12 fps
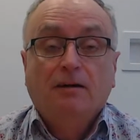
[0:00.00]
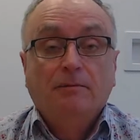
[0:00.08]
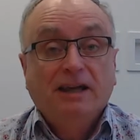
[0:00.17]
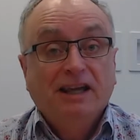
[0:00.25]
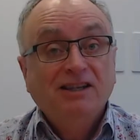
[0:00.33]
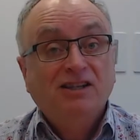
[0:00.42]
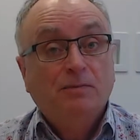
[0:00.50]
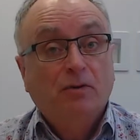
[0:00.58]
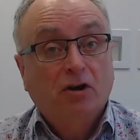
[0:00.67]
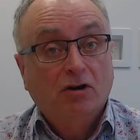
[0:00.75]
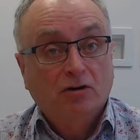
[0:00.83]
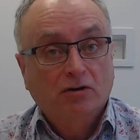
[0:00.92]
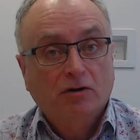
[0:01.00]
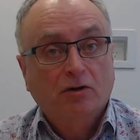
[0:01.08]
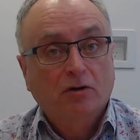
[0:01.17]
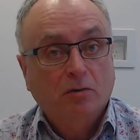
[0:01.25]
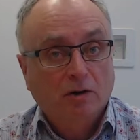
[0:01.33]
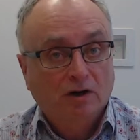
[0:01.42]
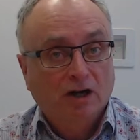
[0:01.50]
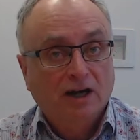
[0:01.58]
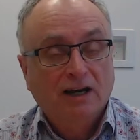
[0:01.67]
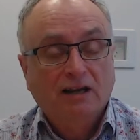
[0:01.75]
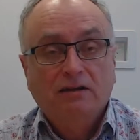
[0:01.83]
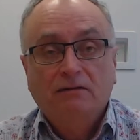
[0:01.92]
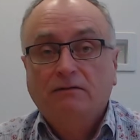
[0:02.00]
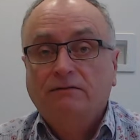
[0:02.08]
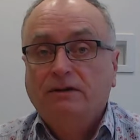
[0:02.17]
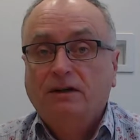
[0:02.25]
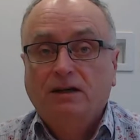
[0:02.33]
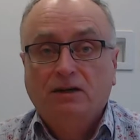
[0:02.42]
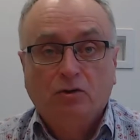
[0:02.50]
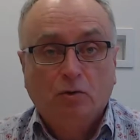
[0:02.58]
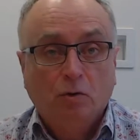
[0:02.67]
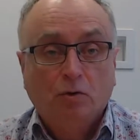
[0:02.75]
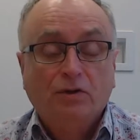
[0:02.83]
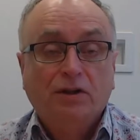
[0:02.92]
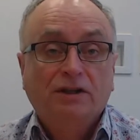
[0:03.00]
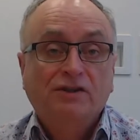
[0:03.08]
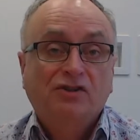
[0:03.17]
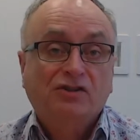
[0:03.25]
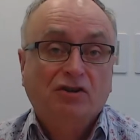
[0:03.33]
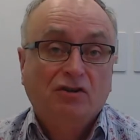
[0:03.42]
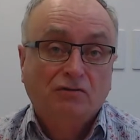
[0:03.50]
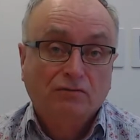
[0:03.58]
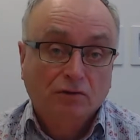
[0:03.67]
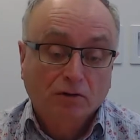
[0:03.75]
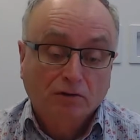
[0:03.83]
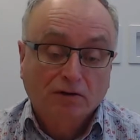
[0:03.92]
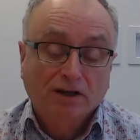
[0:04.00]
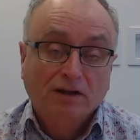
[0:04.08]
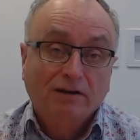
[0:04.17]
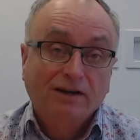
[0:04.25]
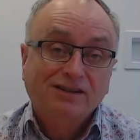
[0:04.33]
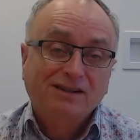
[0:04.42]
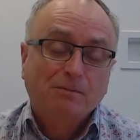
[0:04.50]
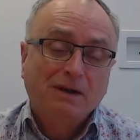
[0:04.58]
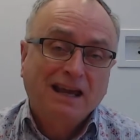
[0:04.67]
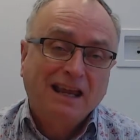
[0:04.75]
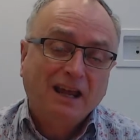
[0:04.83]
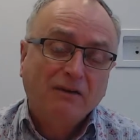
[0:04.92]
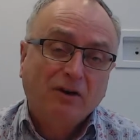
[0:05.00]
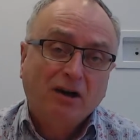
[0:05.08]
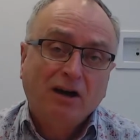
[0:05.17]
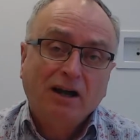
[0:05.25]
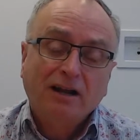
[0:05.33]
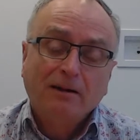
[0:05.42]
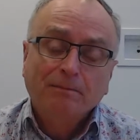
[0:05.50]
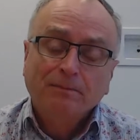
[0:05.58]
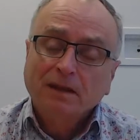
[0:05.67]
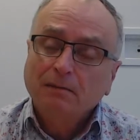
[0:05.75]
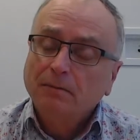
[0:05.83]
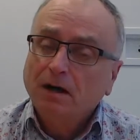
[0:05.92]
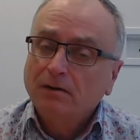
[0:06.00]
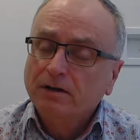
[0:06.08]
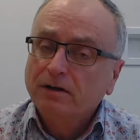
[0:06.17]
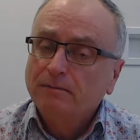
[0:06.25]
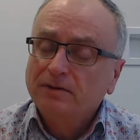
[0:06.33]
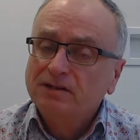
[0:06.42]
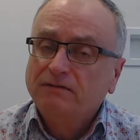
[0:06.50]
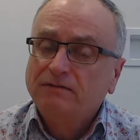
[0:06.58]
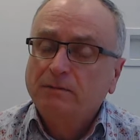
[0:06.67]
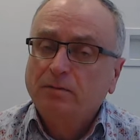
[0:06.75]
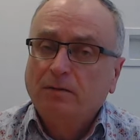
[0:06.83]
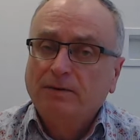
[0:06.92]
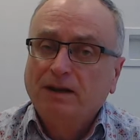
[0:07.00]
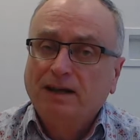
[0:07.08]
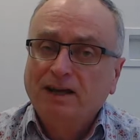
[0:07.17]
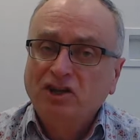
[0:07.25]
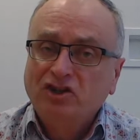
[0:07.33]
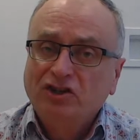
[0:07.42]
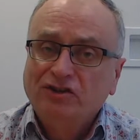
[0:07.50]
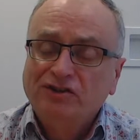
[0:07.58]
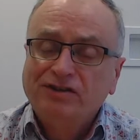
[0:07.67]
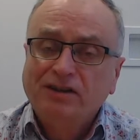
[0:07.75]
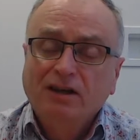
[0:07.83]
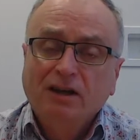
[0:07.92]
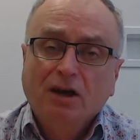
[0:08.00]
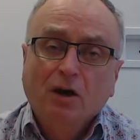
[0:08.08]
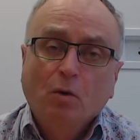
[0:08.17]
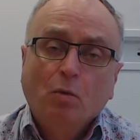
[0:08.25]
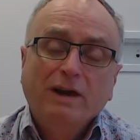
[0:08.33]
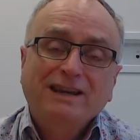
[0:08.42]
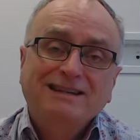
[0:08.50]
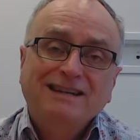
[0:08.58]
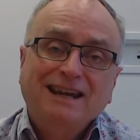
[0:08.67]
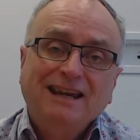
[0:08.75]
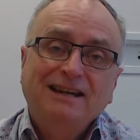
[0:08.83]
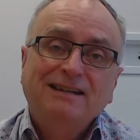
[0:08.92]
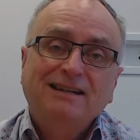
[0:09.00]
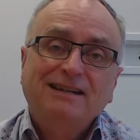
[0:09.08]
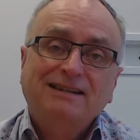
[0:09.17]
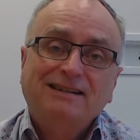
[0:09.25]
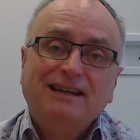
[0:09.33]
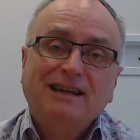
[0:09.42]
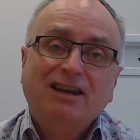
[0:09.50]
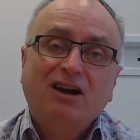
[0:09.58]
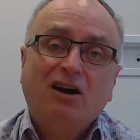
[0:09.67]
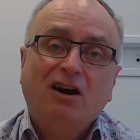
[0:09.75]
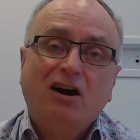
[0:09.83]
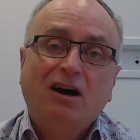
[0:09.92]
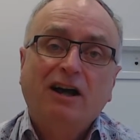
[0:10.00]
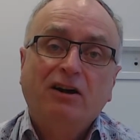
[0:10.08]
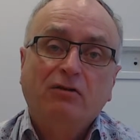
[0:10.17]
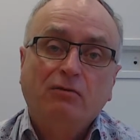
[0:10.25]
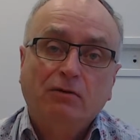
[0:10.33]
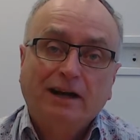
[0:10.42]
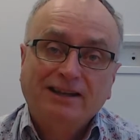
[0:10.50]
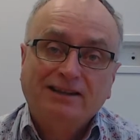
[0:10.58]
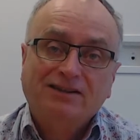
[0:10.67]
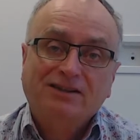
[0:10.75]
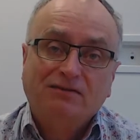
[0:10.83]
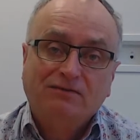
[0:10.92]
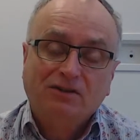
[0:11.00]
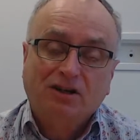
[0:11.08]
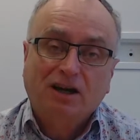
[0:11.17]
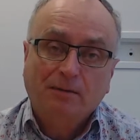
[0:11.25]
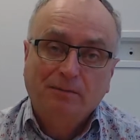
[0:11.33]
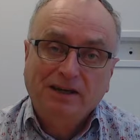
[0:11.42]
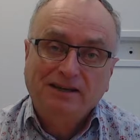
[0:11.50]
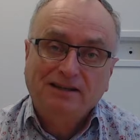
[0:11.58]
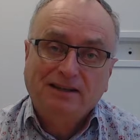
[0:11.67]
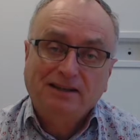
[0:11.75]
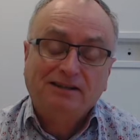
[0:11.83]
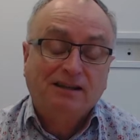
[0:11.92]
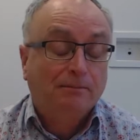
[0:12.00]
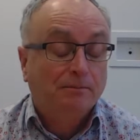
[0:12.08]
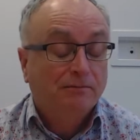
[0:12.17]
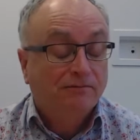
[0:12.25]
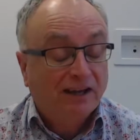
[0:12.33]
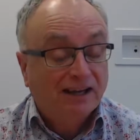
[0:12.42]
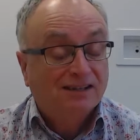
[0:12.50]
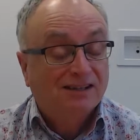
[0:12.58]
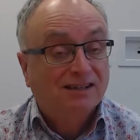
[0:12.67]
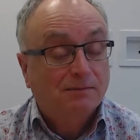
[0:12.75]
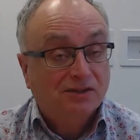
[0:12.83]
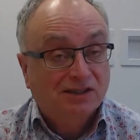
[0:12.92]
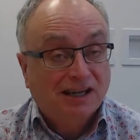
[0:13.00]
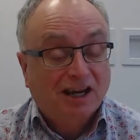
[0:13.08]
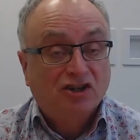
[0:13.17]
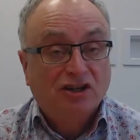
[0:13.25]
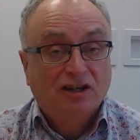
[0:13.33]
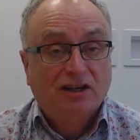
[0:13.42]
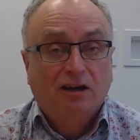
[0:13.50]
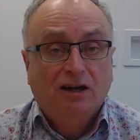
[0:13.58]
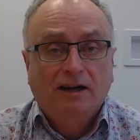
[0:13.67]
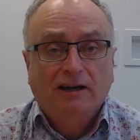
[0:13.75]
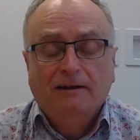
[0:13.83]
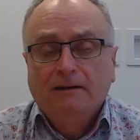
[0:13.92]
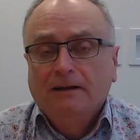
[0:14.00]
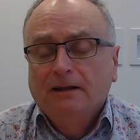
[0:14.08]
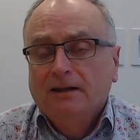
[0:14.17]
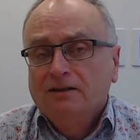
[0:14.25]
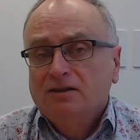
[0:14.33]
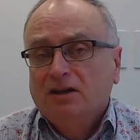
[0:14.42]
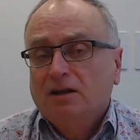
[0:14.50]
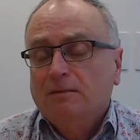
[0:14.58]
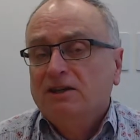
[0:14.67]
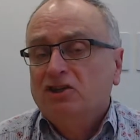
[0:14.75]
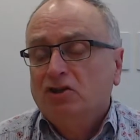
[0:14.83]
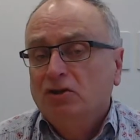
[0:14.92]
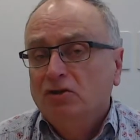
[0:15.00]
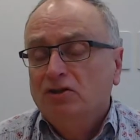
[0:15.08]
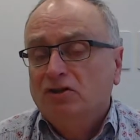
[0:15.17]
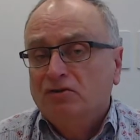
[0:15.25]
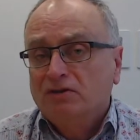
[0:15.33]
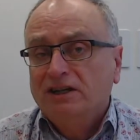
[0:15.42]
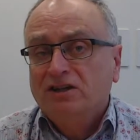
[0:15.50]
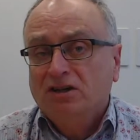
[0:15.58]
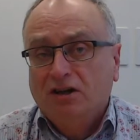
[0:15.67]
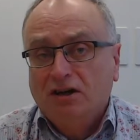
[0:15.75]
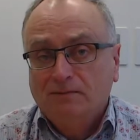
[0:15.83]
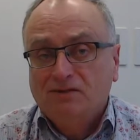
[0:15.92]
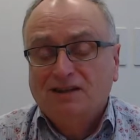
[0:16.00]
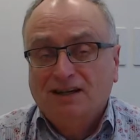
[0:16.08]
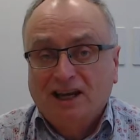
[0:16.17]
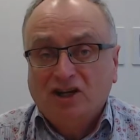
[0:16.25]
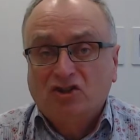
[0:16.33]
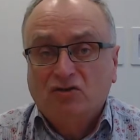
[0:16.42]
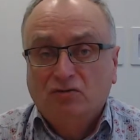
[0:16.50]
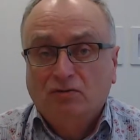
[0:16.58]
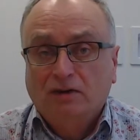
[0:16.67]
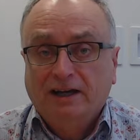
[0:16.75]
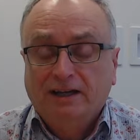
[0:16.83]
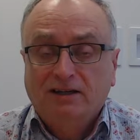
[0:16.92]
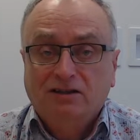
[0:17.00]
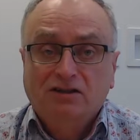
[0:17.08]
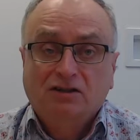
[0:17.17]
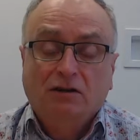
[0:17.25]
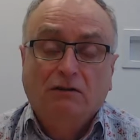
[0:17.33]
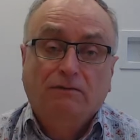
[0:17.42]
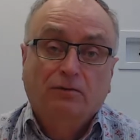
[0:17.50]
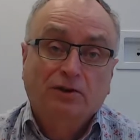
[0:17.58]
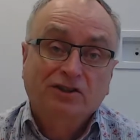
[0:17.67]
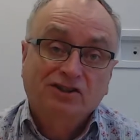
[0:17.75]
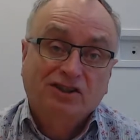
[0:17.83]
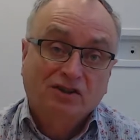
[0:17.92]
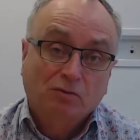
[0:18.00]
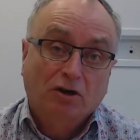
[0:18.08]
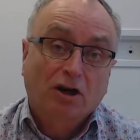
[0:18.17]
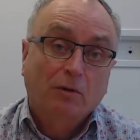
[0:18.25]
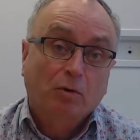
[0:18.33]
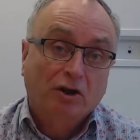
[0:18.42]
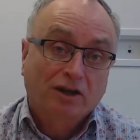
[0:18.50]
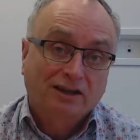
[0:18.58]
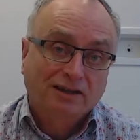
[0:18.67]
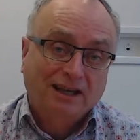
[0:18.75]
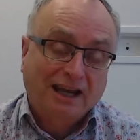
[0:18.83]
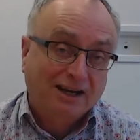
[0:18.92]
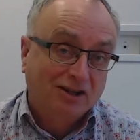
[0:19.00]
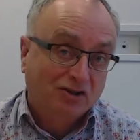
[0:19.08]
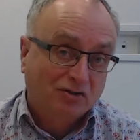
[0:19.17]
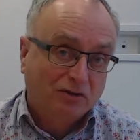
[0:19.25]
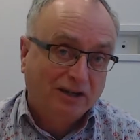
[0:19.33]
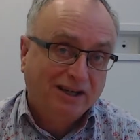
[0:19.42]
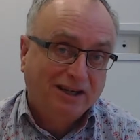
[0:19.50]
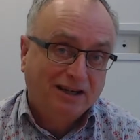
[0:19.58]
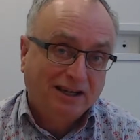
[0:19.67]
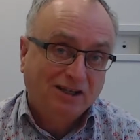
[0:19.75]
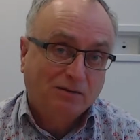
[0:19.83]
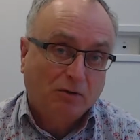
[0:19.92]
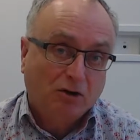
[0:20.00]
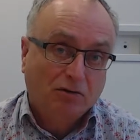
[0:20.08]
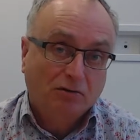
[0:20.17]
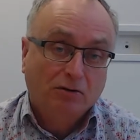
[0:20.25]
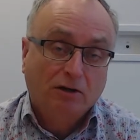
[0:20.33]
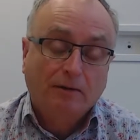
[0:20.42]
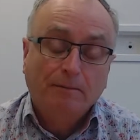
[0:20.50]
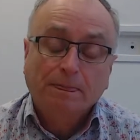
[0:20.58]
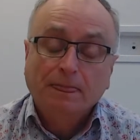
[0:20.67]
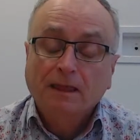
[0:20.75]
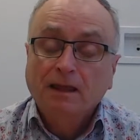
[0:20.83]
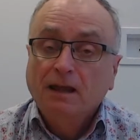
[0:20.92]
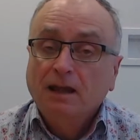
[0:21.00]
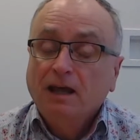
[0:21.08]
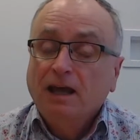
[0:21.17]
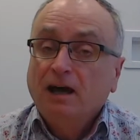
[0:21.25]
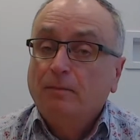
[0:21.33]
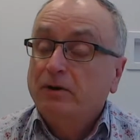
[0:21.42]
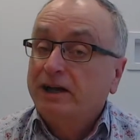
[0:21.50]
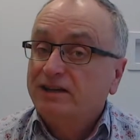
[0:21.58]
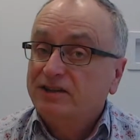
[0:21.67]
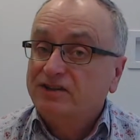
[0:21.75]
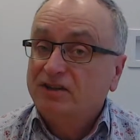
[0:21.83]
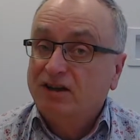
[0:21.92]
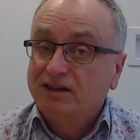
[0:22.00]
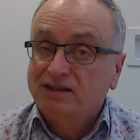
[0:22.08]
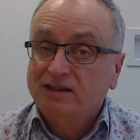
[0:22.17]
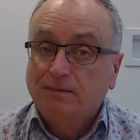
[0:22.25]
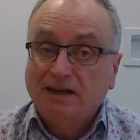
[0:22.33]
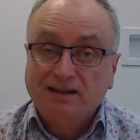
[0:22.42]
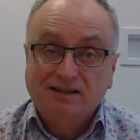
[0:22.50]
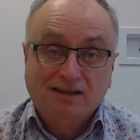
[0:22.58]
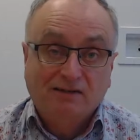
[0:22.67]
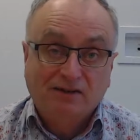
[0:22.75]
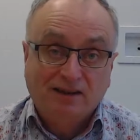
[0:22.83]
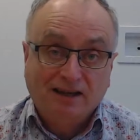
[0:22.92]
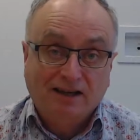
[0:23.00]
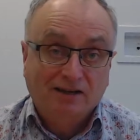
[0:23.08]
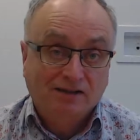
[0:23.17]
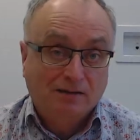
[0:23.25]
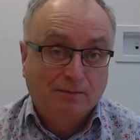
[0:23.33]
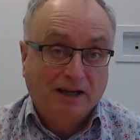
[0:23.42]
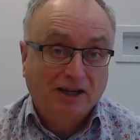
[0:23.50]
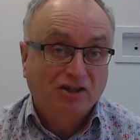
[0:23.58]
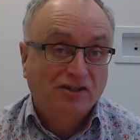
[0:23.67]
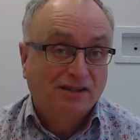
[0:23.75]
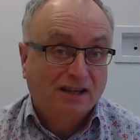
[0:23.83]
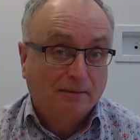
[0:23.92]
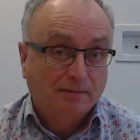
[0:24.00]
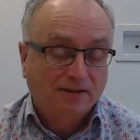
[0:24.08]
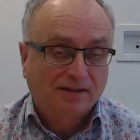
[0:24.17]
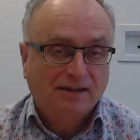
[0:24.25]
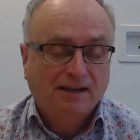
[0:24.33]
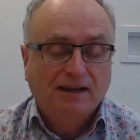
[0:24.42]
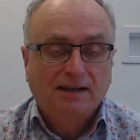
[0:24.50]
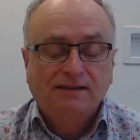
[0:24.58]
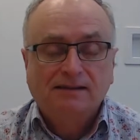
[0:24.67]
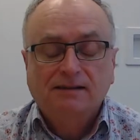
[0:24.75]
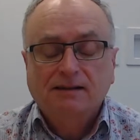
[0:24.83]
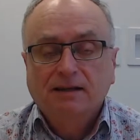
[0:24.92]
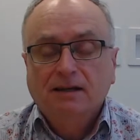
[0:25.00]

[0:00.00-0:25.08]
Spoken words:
East Porirua where I live, Northland, certain rural areas that may have high Māori and Pacific populations, we tend to see higher rates of diabetes, in fact, substantially higher. So it can be 2 to 3 times the national rate. So for instance, where I work in Cannons Creek in East Porirua, our practice size is about 7,000 patients come to see us.